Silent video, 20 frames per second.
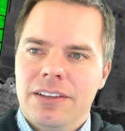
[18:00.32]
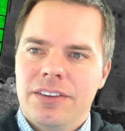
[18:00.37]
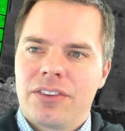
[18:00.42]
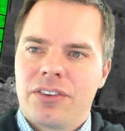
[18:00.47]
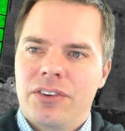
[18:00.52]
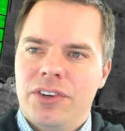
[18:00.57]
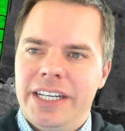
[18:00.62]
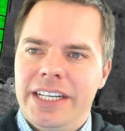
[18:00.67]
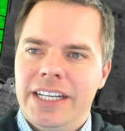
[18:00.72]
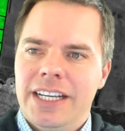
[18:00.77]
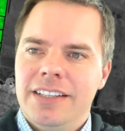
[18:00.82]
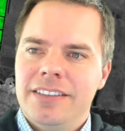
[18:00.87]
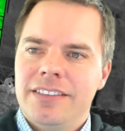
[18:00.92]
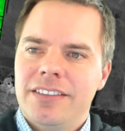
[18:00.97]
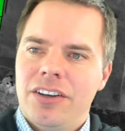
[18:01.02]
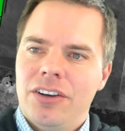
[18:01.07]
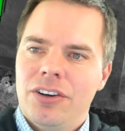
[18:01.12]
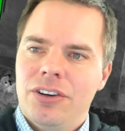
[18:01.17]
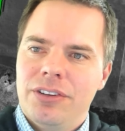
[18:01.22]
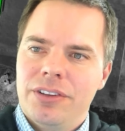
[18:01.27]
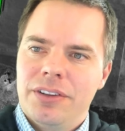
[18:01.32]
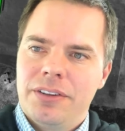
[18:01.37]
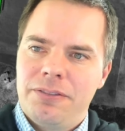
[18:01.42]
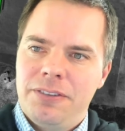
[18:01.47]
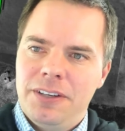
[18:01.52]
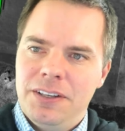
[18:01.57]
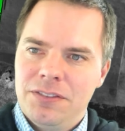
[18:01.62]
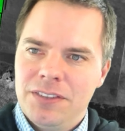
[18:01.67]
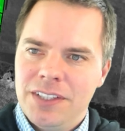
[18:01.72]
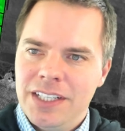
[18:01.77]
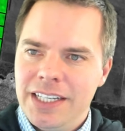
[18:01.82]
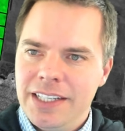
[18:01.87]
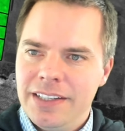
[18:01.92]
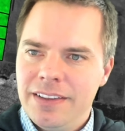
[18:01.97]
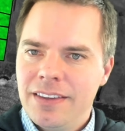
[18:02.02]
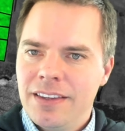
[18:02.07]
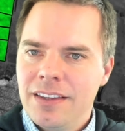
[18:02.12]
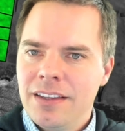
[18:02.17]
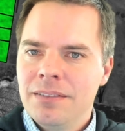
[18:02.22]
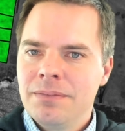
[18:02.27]
3 days ago on the 15th,
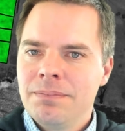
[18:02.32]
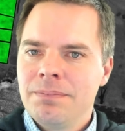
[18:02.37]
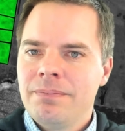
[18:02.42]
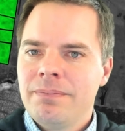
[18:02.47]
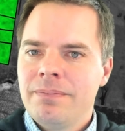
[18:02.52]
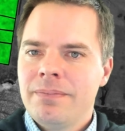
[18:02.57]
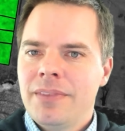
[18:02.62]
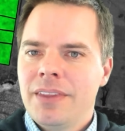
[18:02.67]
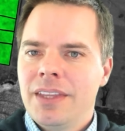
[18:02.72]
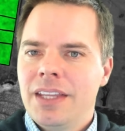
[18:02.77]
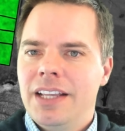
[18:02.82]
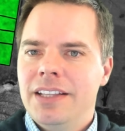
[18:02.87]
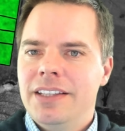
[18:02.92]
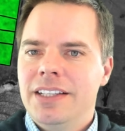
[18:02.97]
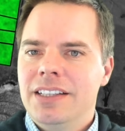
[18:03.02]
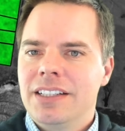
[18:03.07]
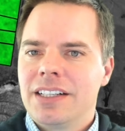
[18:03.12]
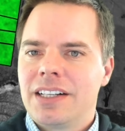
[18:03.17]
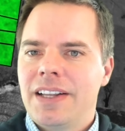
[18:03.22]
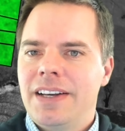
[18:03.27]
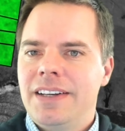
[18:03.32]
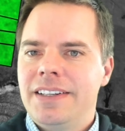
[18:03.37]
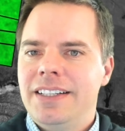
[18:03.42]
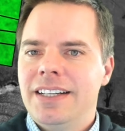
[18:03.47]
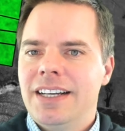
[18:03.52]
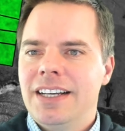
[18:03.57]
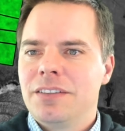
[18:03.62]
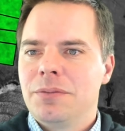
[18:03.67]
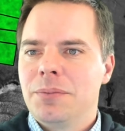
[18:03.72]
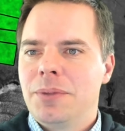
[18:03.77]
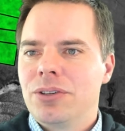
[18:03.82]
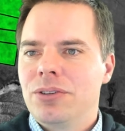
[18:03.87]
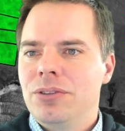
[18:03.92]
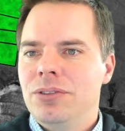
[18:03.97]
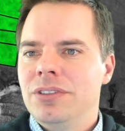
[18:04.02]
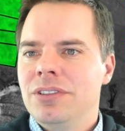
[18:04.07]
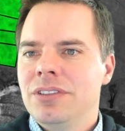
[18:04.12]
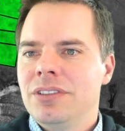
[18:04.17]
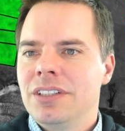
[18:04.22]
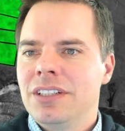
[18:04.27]
and then the cloudy days model
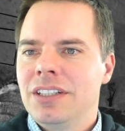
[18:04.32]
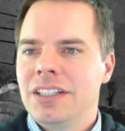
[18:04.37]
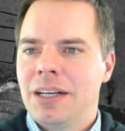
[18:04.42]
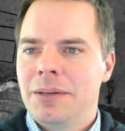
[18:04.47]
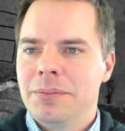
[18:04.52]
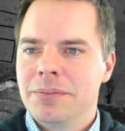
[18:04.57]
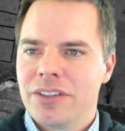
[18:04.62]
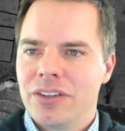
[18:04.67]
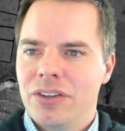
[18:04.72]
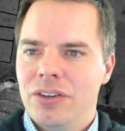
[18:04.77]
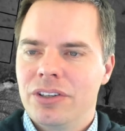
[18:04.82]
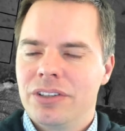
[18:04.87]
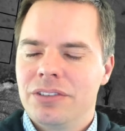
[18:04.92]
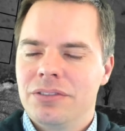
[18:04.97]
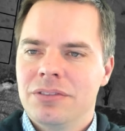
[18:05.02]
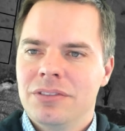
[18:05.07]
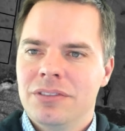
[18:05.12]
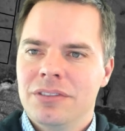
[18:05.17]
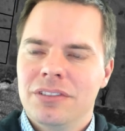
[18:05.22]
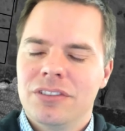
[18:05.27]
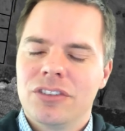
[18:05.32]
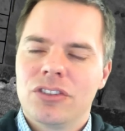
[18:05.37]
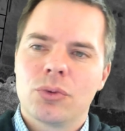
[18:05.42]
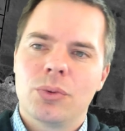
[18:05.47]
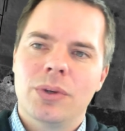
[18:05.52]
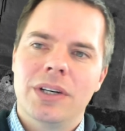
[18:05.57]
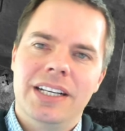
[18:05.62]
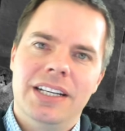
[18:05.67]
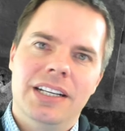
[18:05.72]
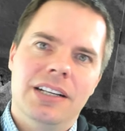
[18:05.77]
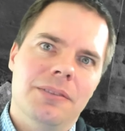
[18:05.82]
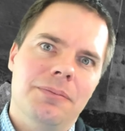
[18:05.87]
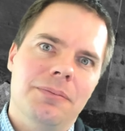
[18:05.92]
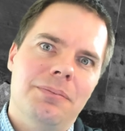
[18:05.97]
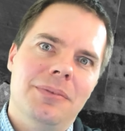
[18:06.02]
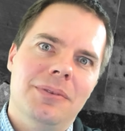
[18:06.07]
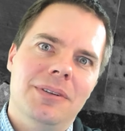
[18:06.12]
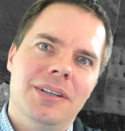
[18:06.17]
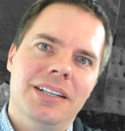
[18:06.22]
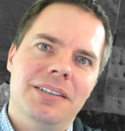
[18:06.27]
comes along,
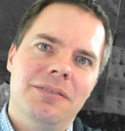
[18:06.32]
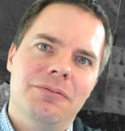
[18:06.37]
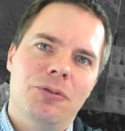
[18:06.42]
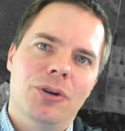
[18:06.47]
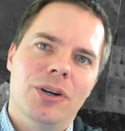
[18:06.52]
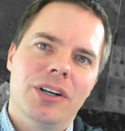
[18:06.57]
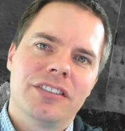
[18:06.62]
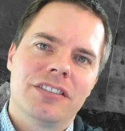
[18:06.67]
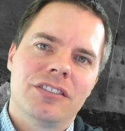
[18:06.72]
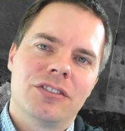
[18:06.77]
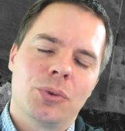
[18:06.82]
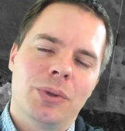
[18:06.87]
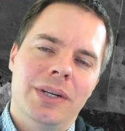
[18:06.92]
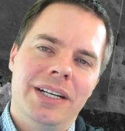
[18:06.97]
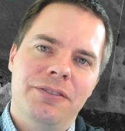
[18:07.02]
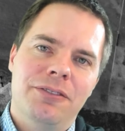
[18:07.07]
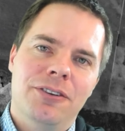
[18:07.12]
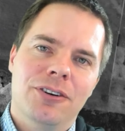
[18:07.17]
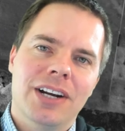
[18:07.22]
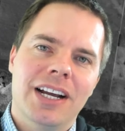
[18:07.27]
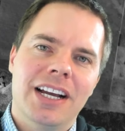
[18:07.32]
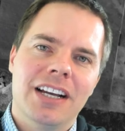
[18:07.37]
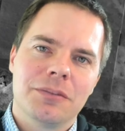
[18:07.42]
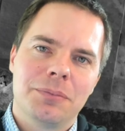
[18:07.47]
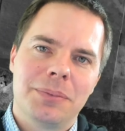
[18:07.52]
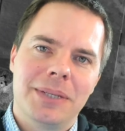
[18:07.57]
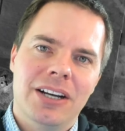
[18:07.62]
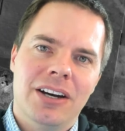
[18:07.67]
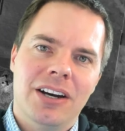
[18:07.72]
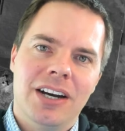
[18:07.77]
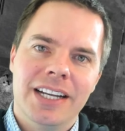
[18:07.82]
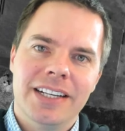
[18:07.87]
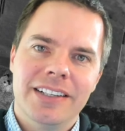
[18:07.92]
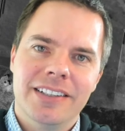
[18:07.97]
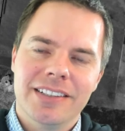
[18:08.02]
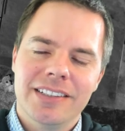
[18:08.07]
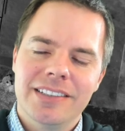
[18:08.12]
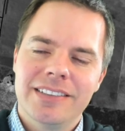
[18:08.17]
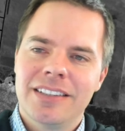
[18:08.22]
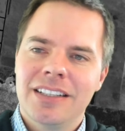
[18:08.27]
it works 24 hours behind
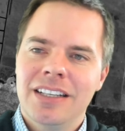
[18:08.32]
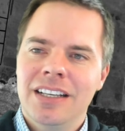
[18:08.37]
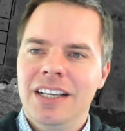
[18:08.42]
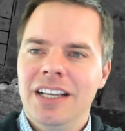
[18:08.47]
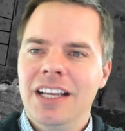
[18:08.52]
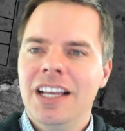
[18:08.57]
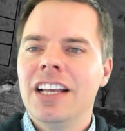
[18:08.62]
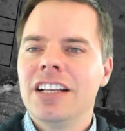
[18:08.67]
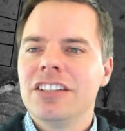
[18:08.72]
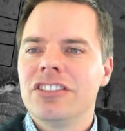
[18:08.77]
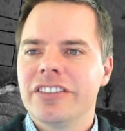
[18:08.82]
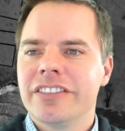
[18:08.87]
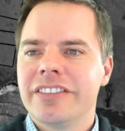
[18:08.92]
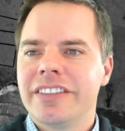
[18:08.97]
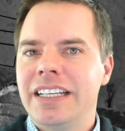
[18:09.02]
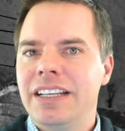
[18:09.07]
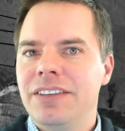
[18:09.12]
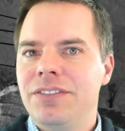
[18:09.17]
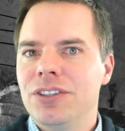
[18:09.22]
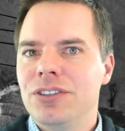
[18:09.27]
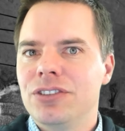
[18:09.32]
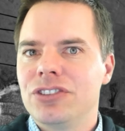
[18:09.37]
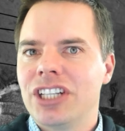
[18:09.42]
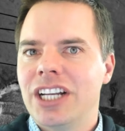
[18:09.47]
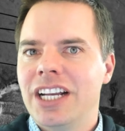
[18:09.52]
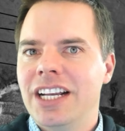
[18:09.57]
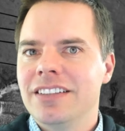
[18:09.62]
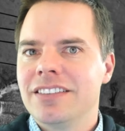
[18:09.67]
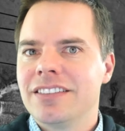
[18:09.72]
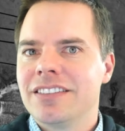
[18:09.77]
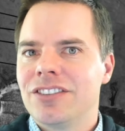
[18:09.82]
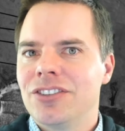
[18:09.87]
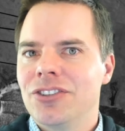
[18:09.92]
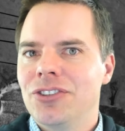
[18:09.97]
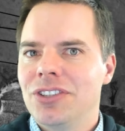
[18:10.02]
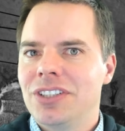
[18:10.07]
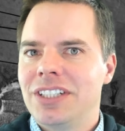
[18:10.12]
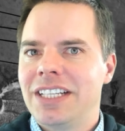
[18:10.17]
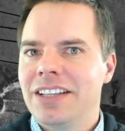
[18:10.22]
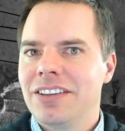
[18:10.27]
us, just to give you a chance
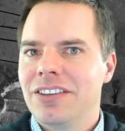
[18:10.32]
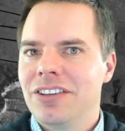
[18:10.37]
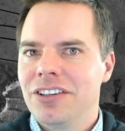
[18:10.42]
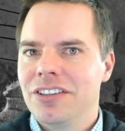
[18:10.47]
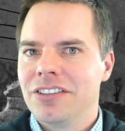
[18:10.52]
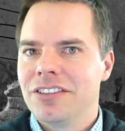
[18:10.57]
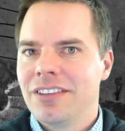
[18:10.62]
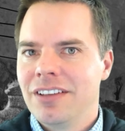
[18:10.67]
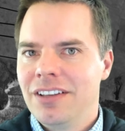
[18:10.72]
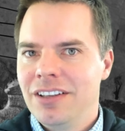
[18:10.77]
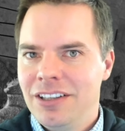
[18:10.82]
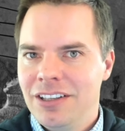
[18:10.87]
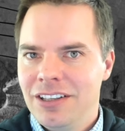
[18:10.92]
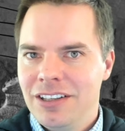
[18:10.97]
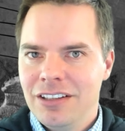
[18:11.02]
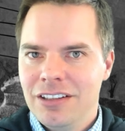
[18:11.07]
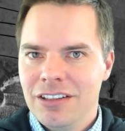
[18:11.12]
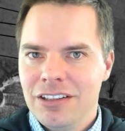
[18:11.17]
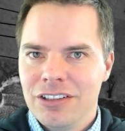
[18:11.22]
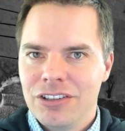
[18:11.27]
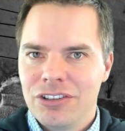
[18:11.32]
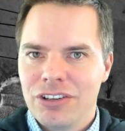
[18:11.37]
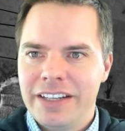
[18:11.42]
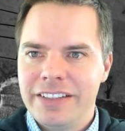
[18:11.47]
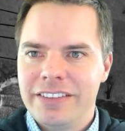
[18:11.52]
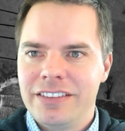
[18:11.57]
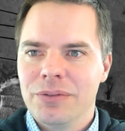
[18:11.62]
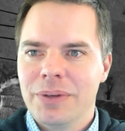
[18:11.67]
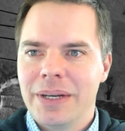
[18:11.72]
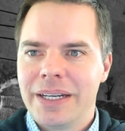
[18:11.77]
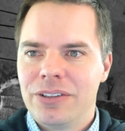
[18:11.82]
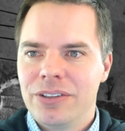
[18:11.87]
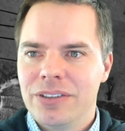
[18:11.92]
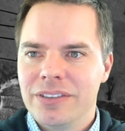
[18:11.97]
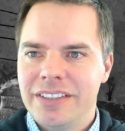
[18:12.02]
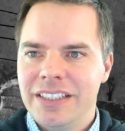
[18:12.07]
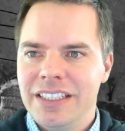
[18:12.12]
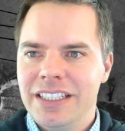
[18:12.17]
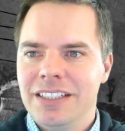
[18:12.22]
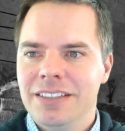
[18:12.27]
to get those grazing
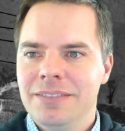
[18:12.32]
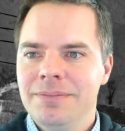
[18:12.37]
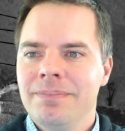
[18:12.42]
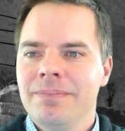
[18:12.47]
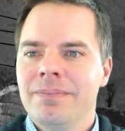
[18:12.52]
records in,